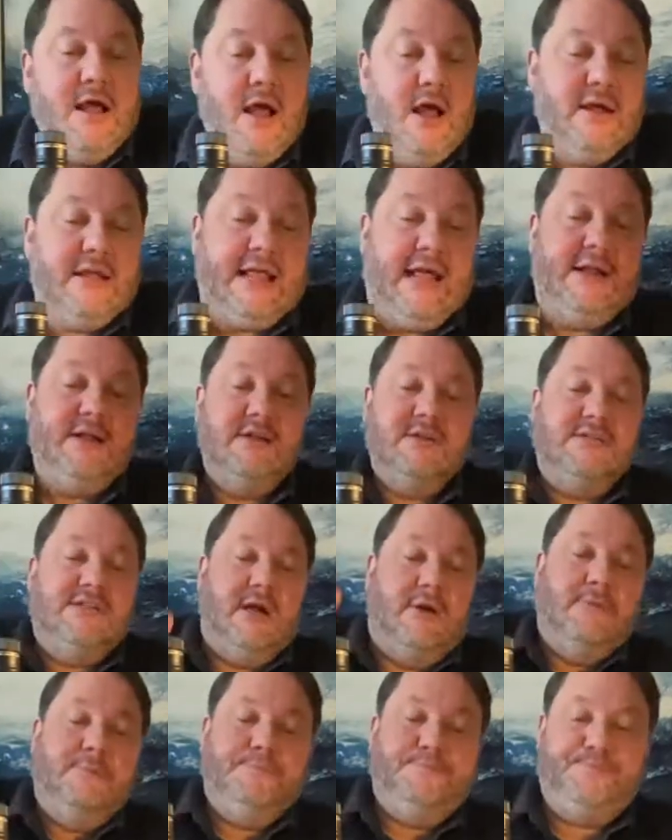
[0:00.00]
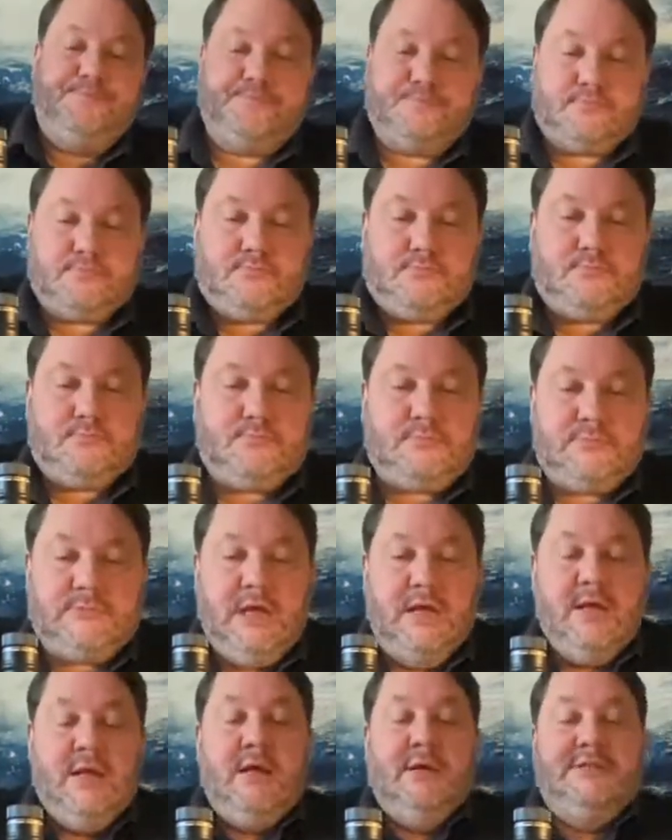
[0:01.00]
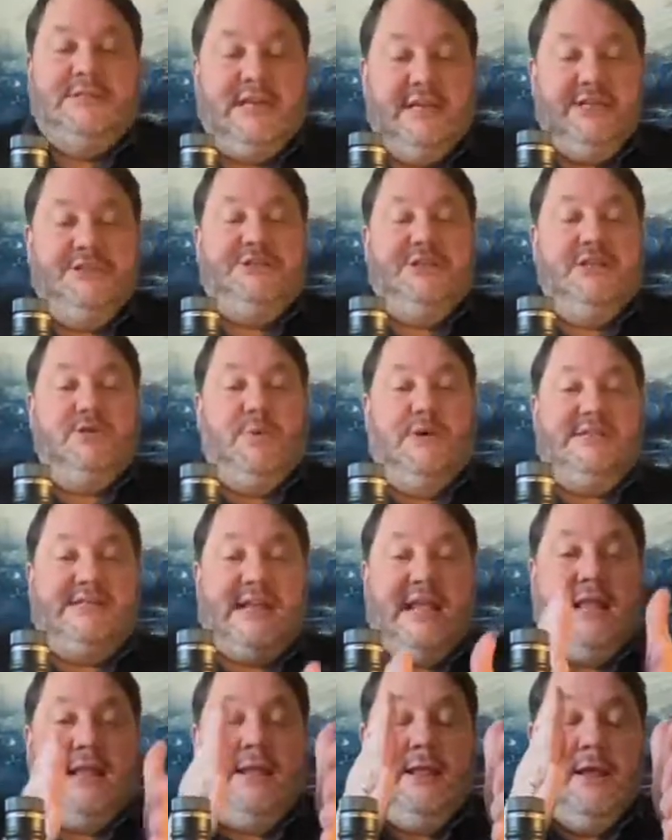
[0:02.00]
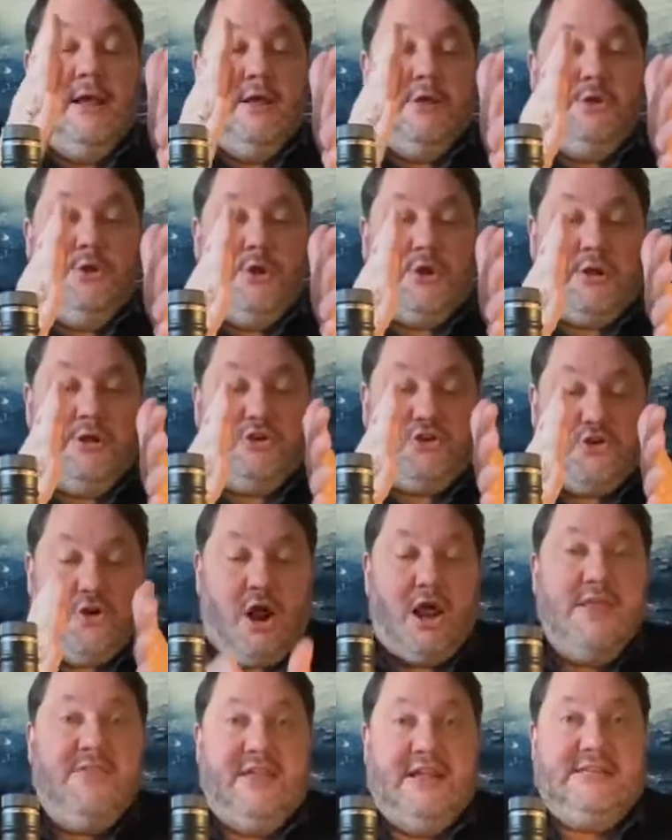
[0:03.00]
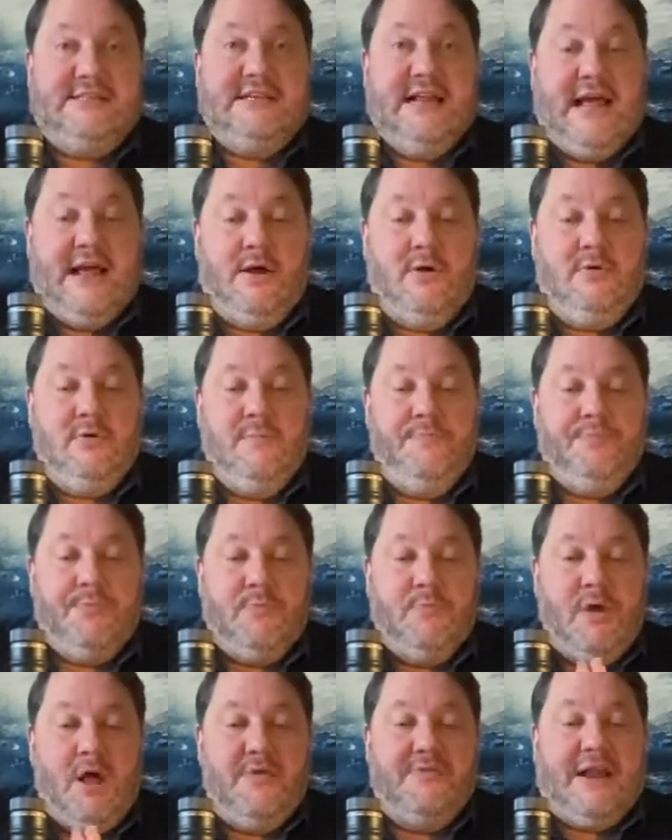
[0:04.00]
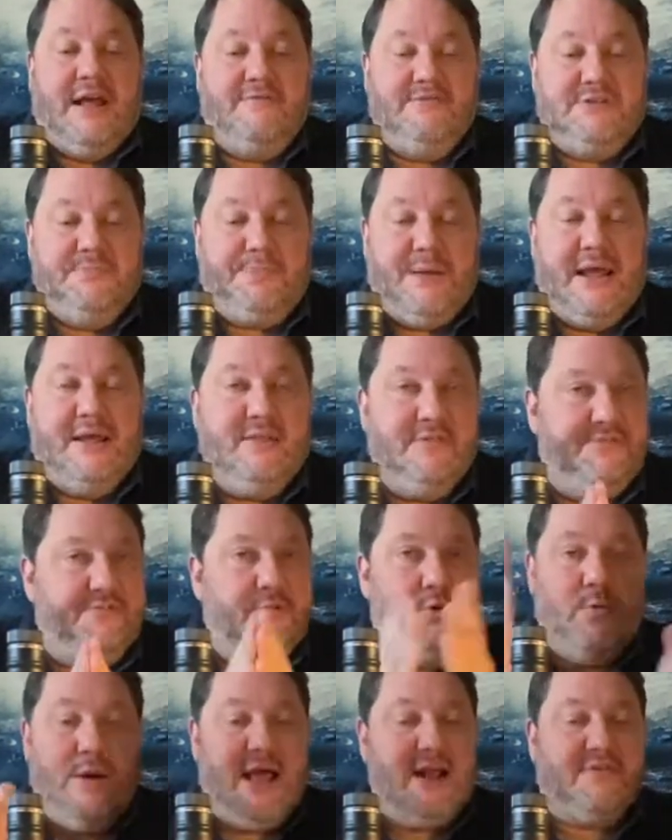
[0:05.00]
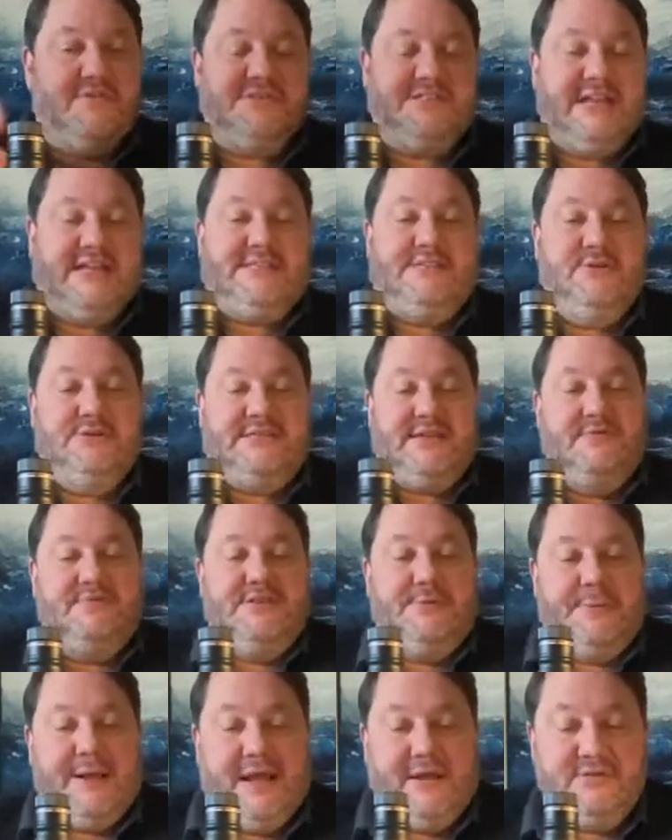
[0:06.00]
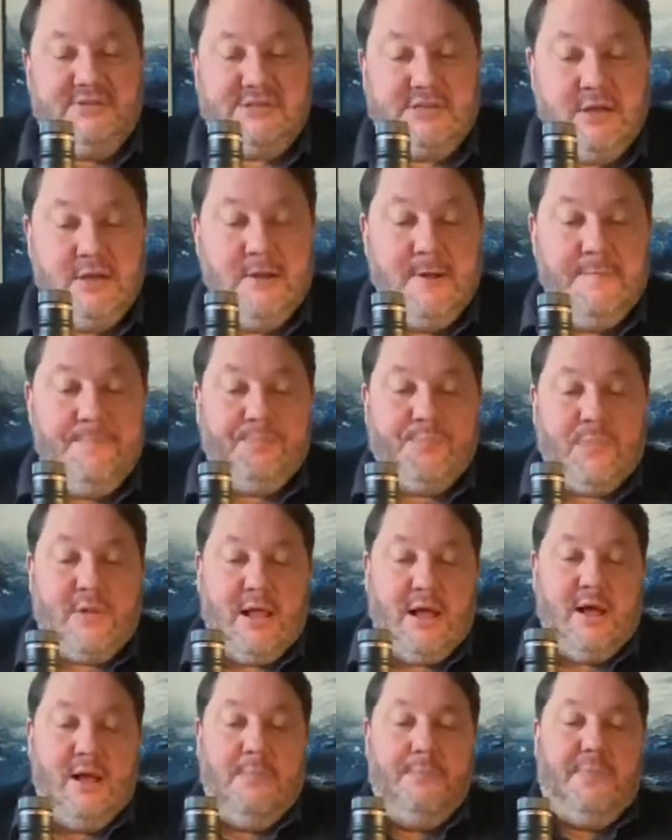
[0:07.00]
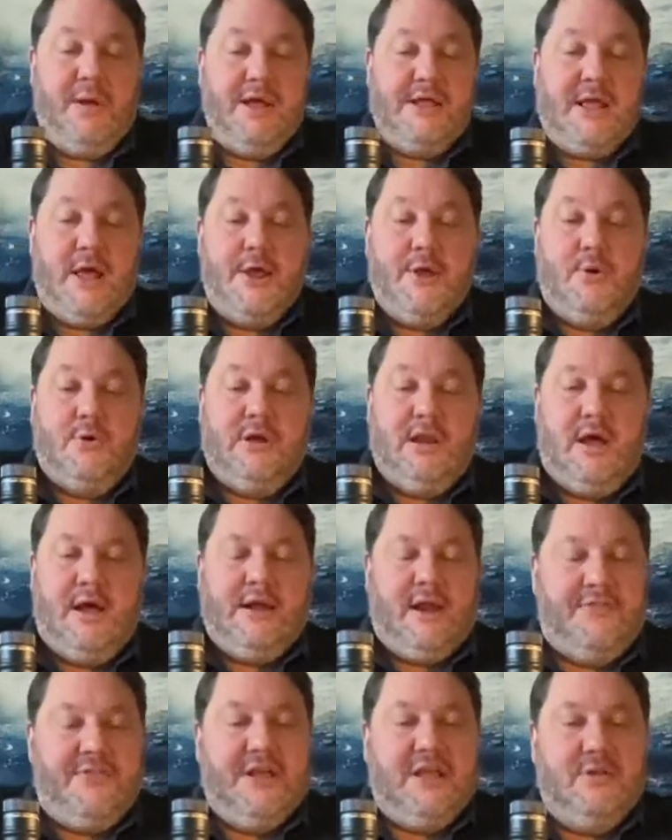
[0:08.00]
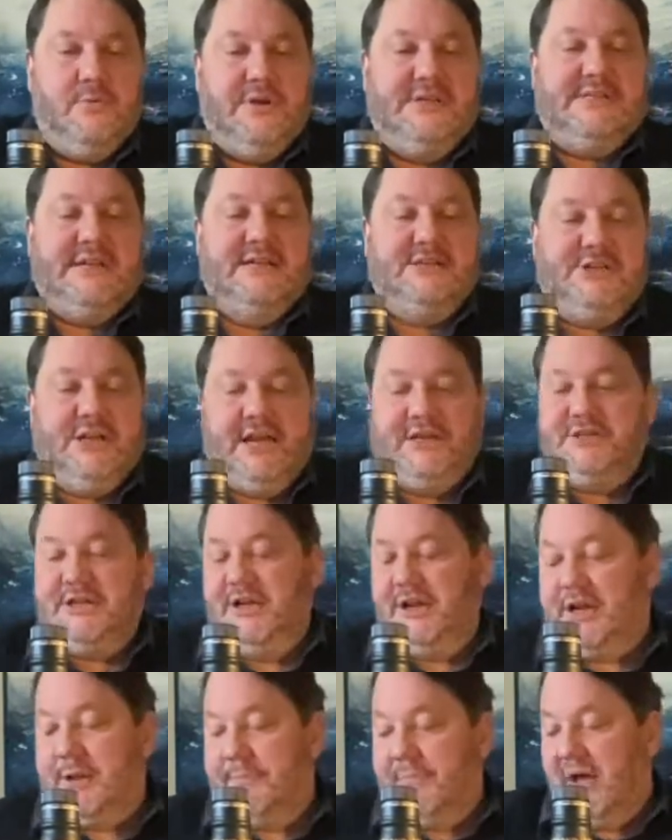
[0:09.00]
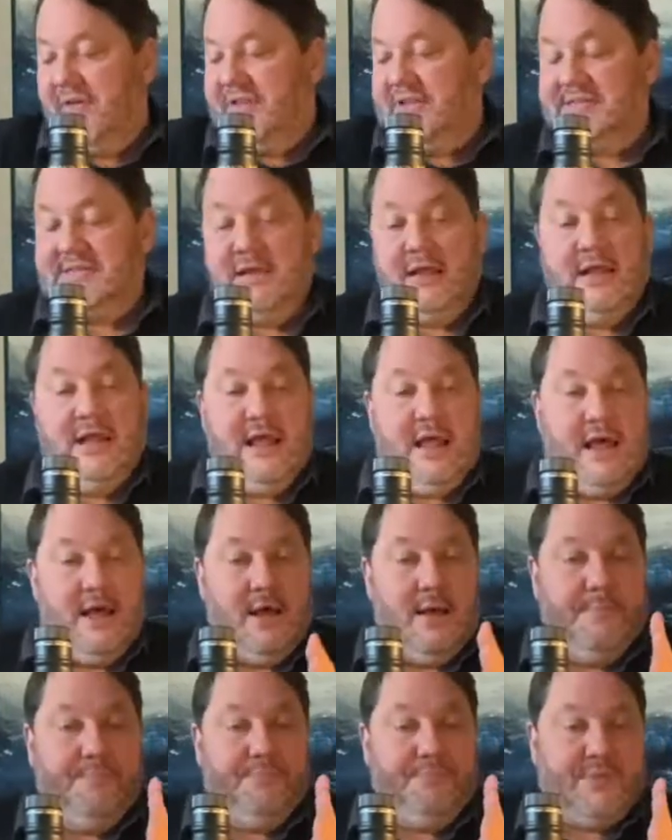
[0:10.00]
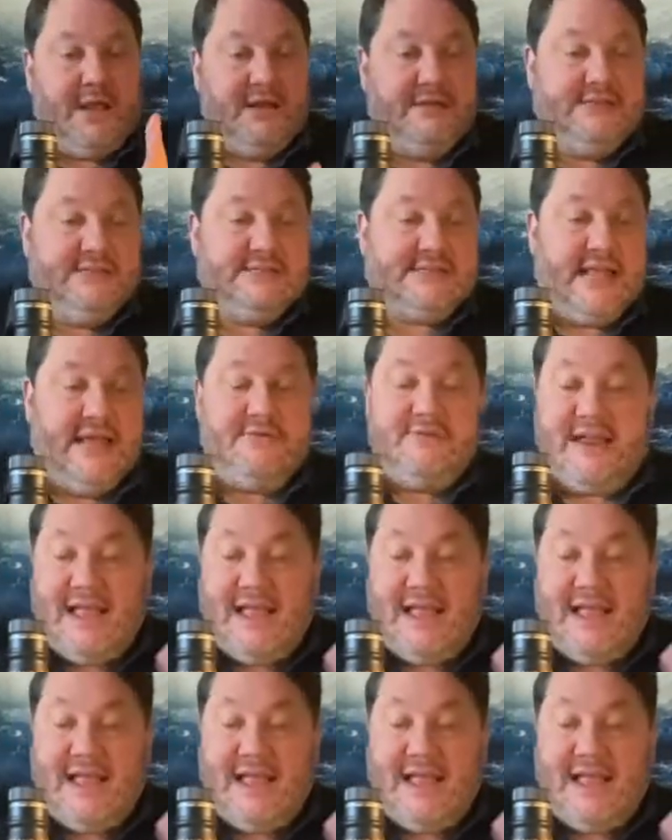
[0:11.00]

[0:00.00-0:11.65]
Okay, so, delicious whiskey. You can try this now, rather than having to pay the full whack of £60 or £70, by going online, I think, at the Whiskey Exchange, and you can buy this at a discount.